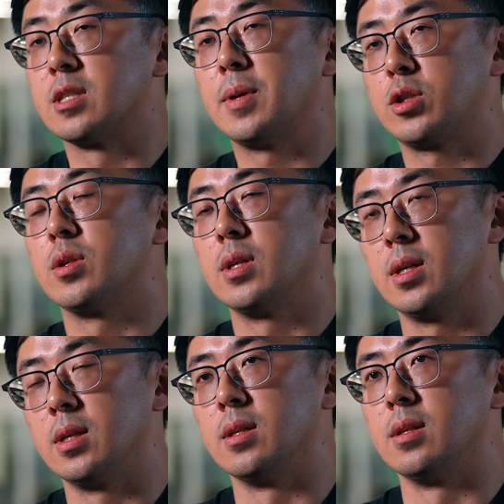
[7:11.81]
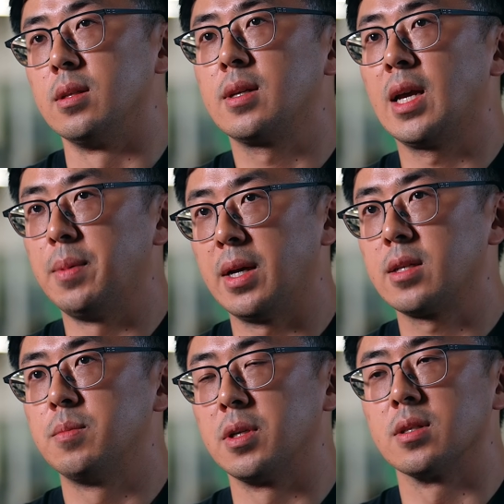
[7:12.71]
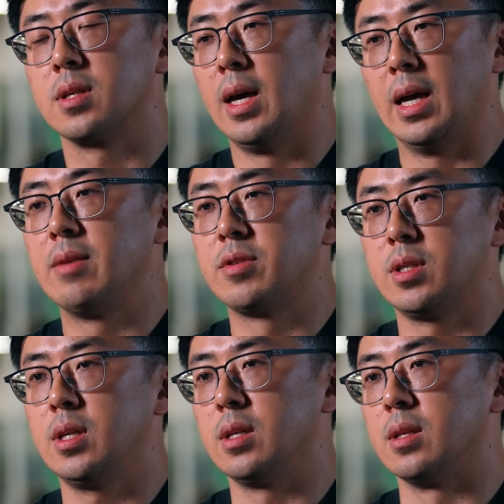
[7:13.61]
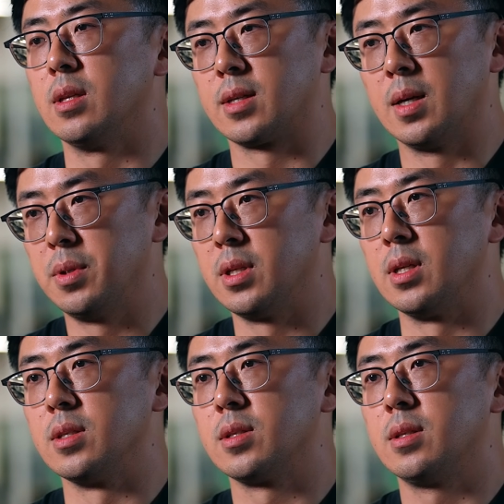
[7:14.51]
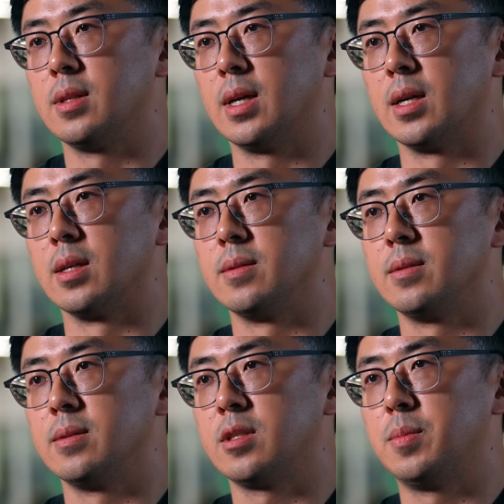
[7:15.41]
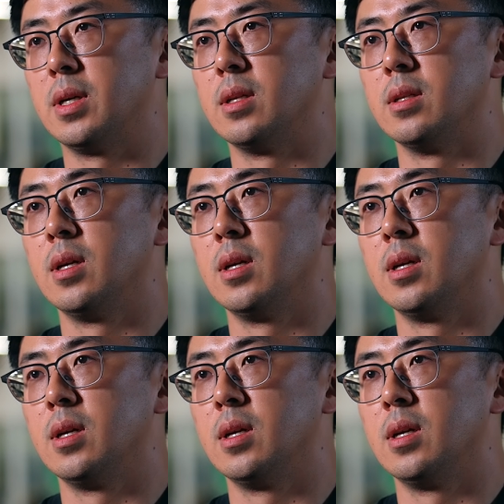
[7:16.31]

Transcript: especially in CapEx, because I've seen companies that spend